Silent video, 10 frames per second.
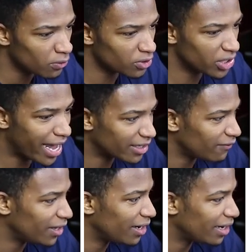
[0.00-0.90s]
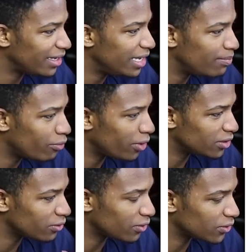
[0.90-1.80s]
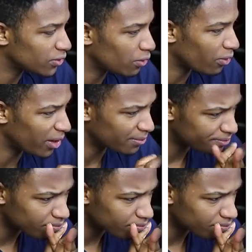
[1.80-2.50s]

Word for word: which activated at a key point during the story.